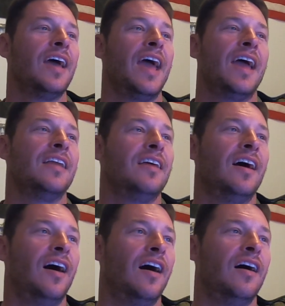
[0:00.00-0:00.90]
and
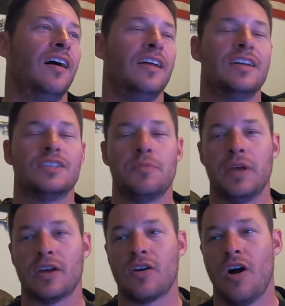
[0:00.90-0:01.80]
it ends up
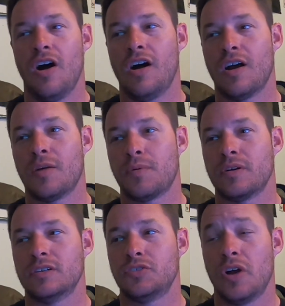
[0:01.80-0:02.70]
being a carp
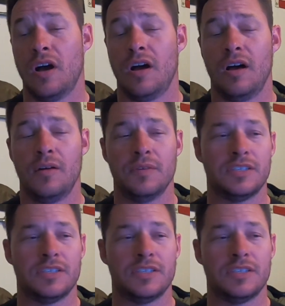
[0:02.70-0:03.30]
or a drum.